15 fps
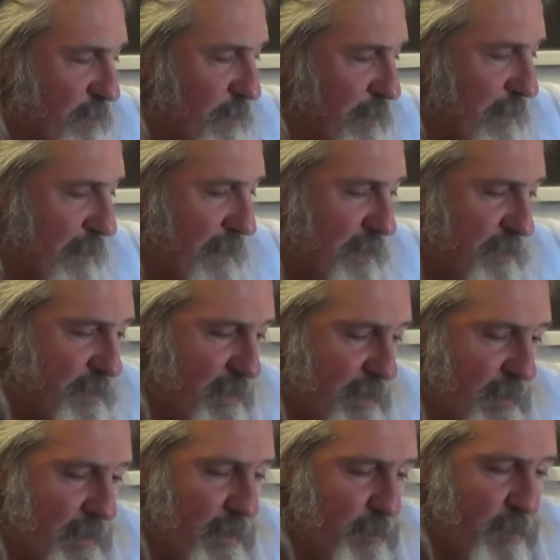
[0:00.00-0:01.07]
court lady said,
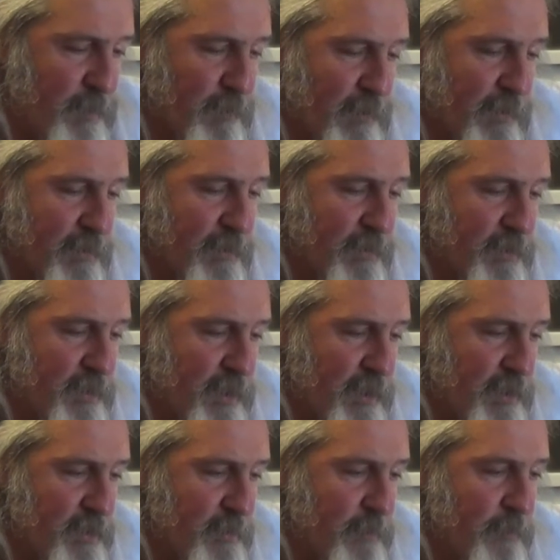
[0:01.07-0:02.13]
I'm going to bring it to the
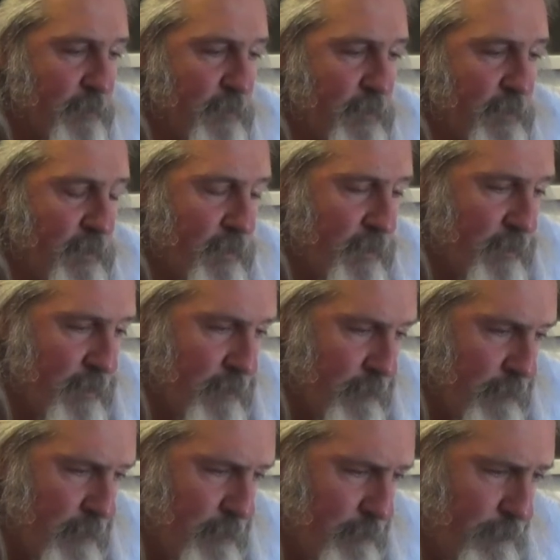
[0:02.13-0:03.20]
judge
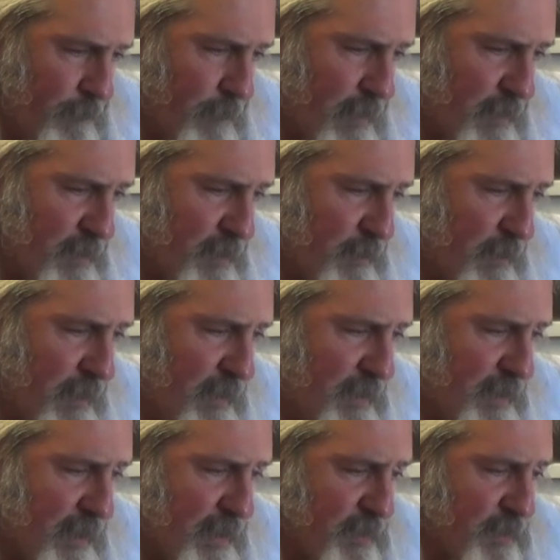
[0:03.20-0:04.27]
and see what he
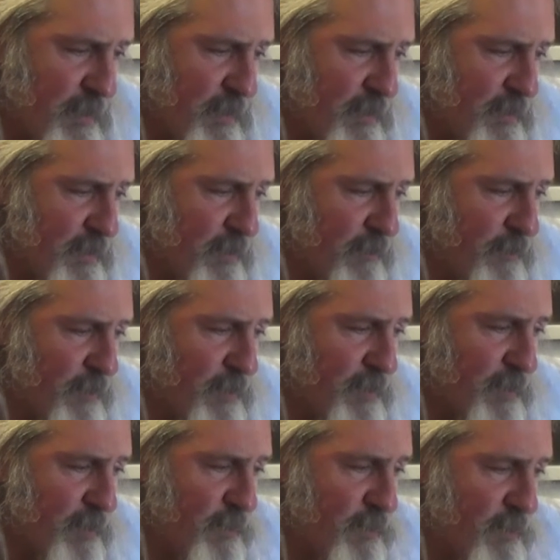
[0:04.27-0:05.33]
says. I said, the first
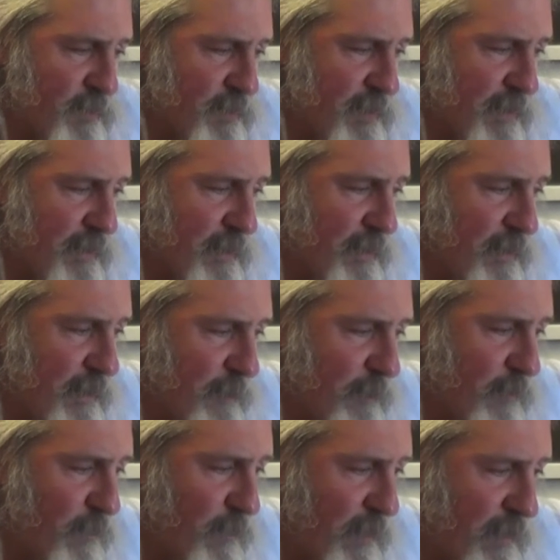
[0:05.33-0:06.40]
thing you should have said to her
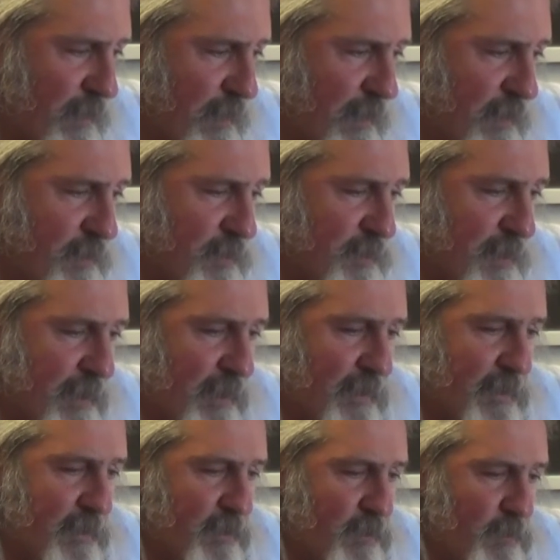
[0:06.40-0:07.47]
to make her understand
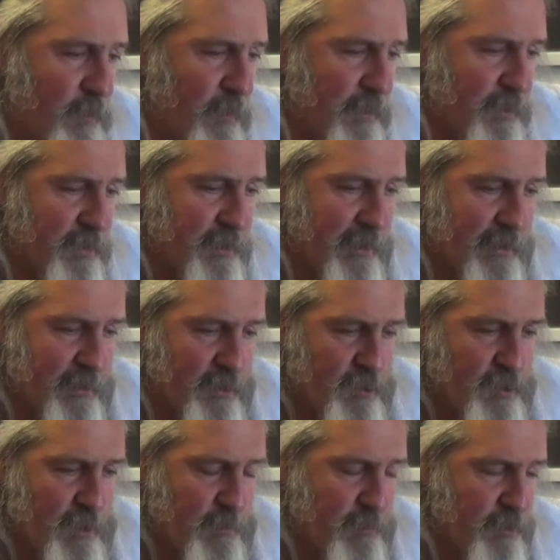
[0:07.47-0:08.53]
that you understand this
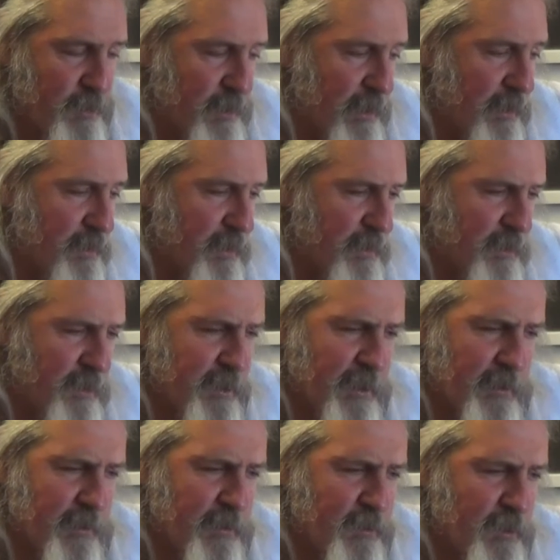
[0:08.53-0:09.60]
gibberish nonsense is
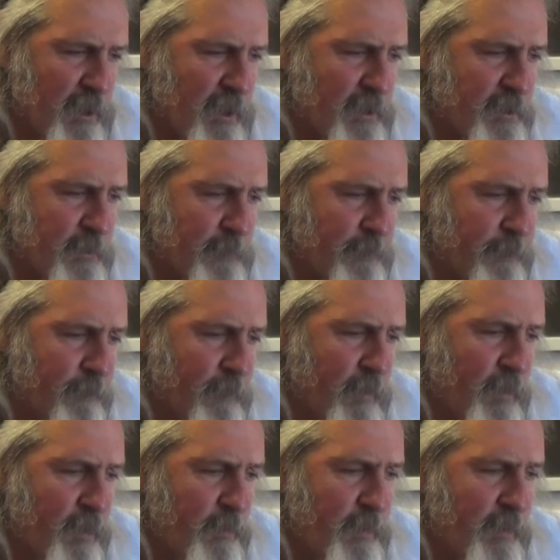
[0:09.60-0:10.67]
like the judge.
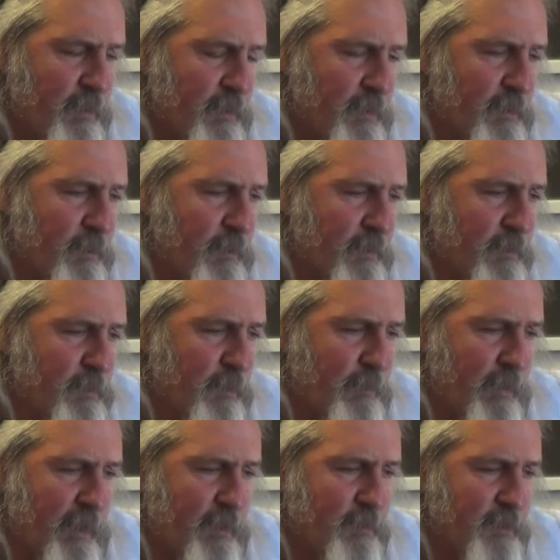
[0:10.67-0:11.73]
You mean you're going to talk to a
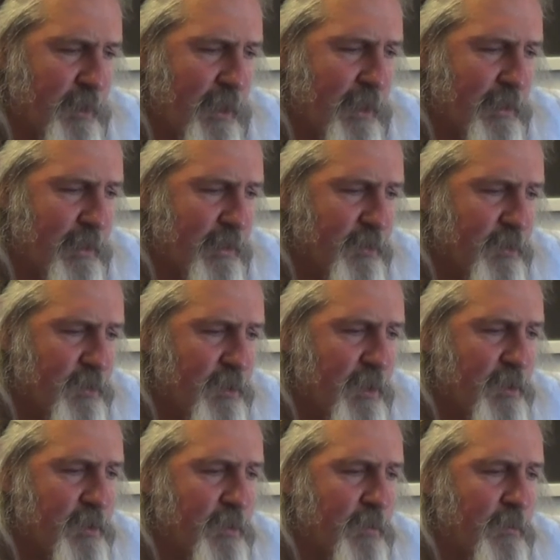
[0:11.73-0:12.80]
man who's acting as a
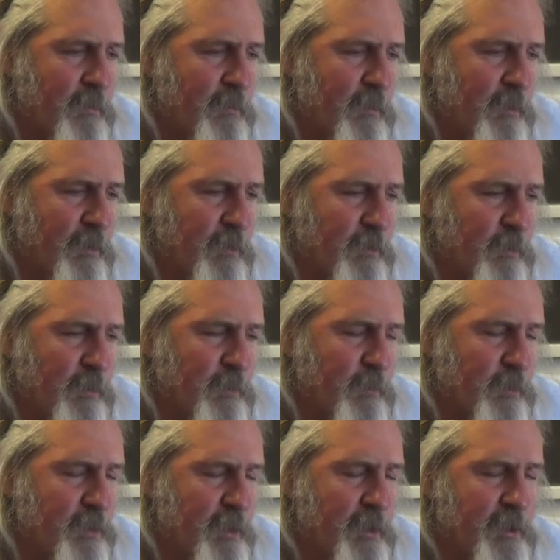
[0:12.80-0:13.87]
judge, or you're going to talk to a
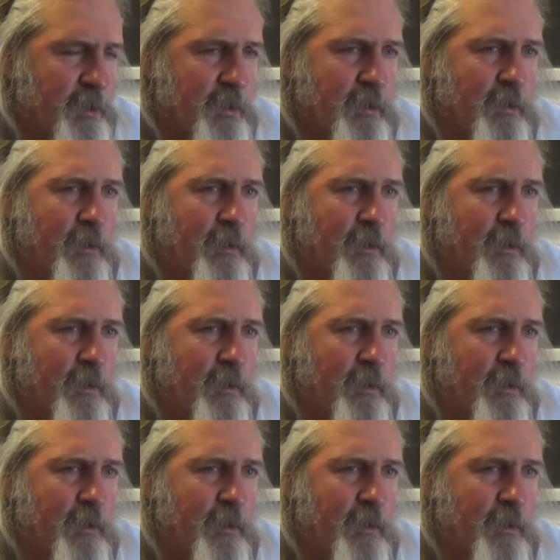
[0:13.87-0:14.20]
judge?